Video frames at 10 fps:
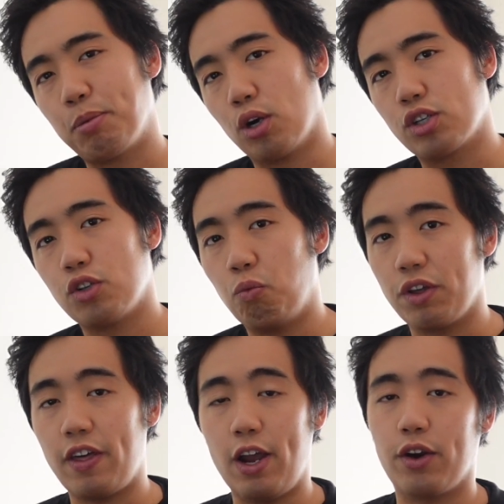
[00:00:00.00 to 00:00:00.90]
perks
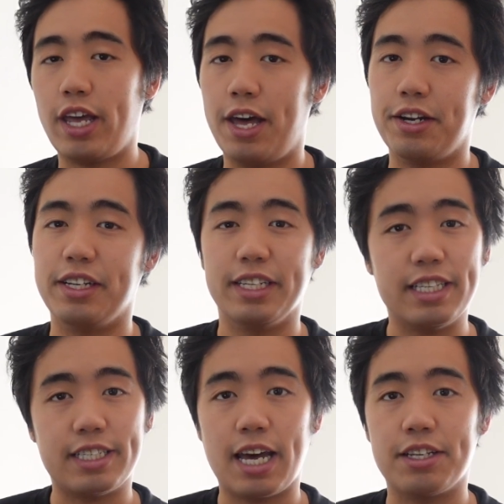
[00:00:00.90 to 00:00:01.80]
with Air Canada Elite
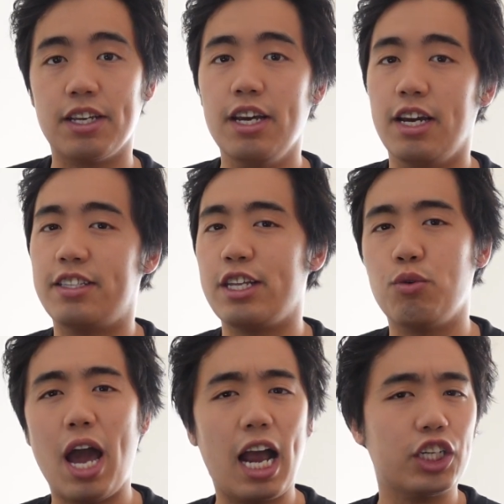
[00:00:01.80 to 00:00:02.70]
status is that you
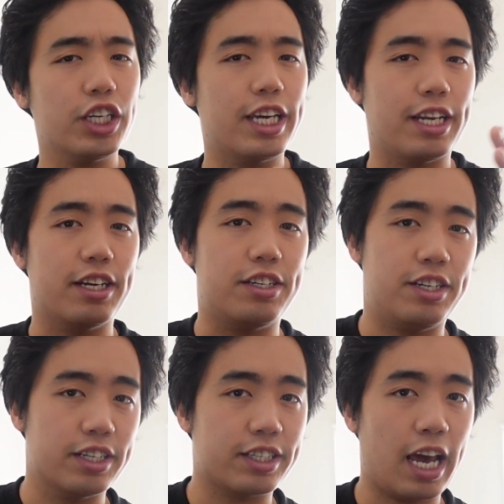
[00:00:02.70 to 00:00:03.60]
actually get a
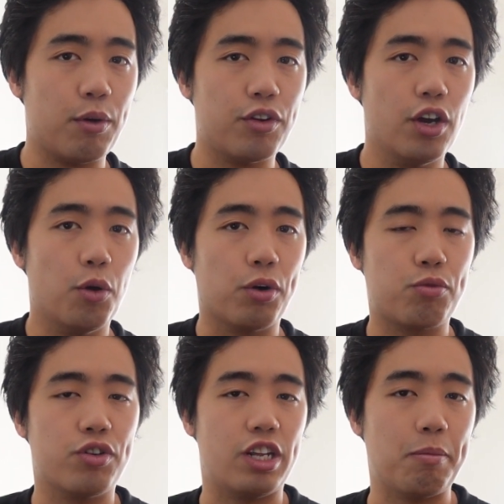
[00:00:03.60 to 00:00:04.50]
discount with
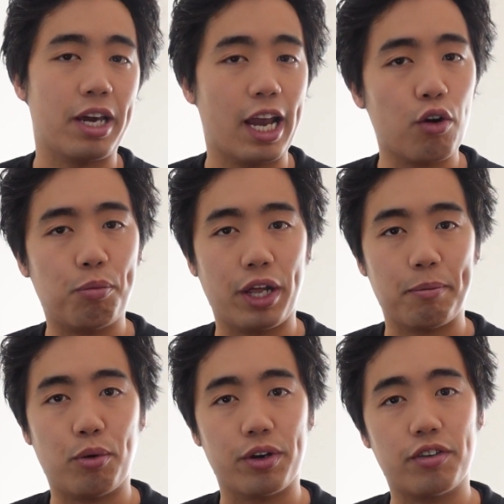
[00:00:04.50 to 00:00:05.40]
redeeming Aeroplan
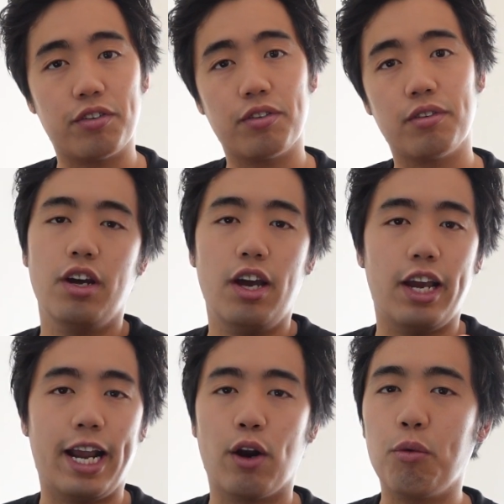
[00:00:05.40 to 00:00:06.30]
points.
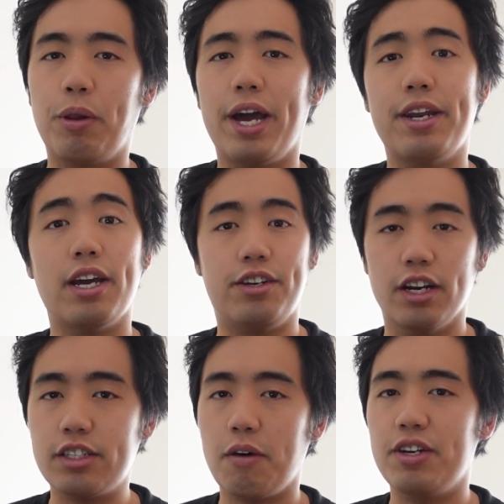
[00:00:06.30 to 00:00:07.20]
Aeroplan
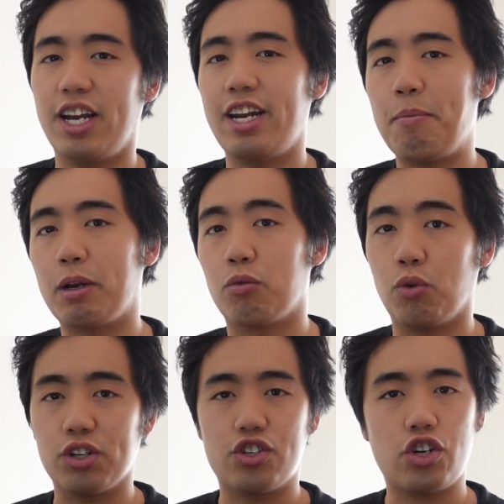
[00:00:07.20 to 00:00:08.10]
does have a dynamic
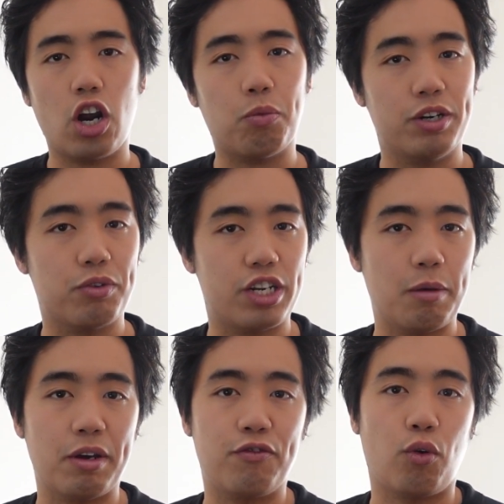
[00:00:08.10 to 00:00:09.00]
rewards chart when
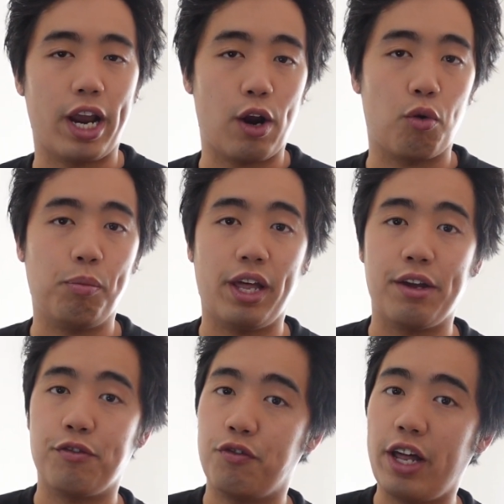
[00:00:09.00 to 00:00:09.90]
redeeming for
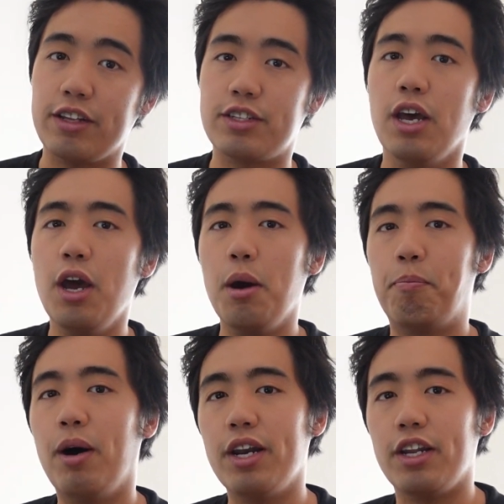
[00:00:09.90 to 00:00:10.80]
Aeroplan flights,
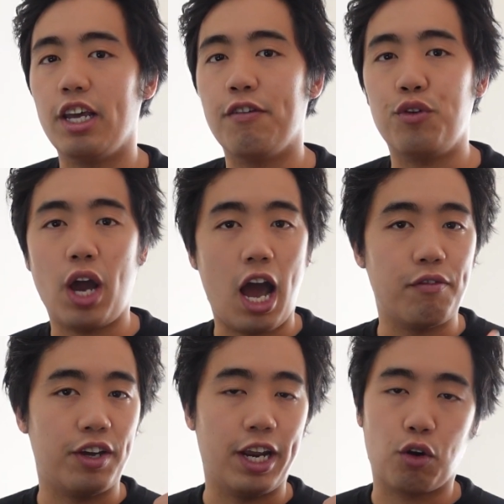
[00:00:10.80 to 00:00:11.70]
but if you
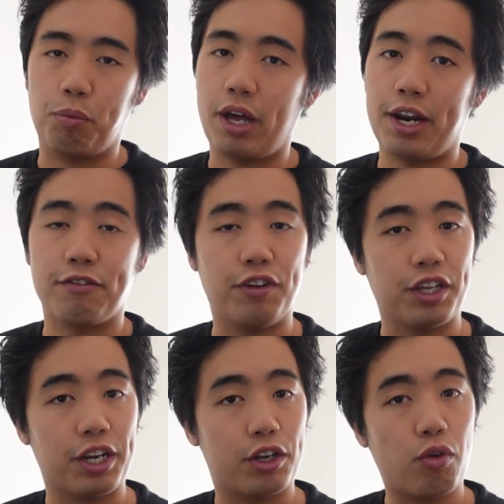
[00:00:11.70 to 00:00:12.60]
have an Aeroplan
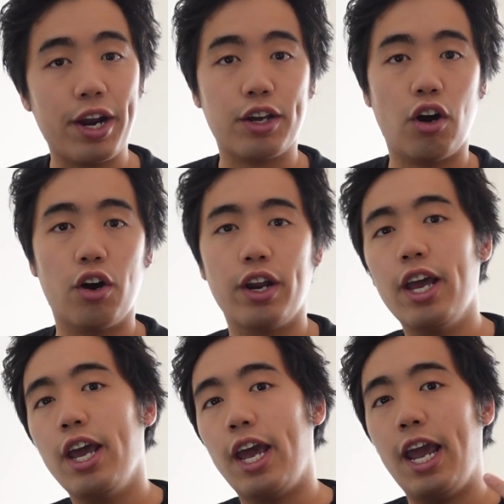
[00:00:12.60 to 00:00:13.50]
affiliated credit card
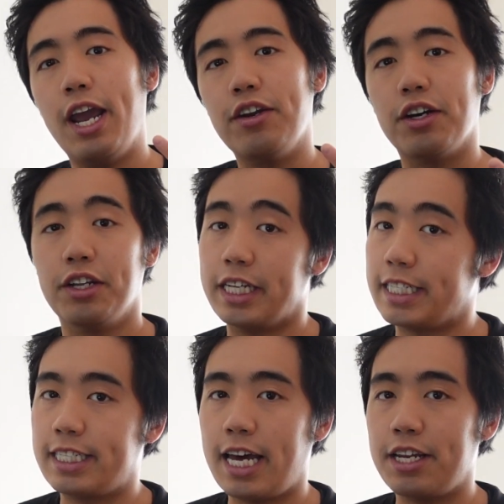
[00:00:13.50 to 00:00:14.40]
and Elite
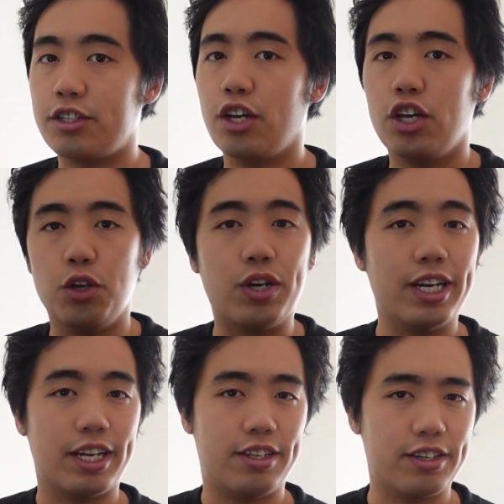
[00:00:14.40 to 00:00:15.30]
status, you can
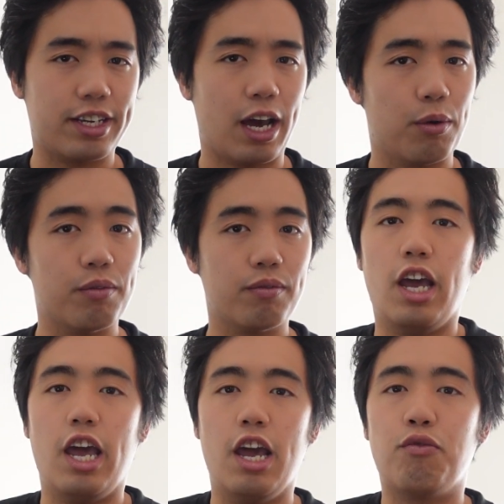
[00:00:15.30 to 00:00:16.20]
get a discount.
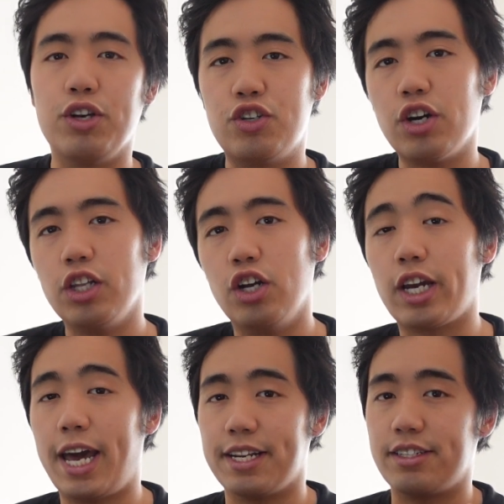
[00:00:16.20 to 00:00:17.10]
If we took a look
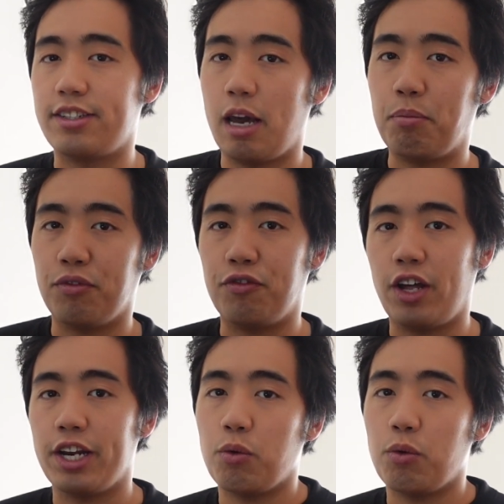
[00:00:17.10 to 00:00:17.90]
at a sample flight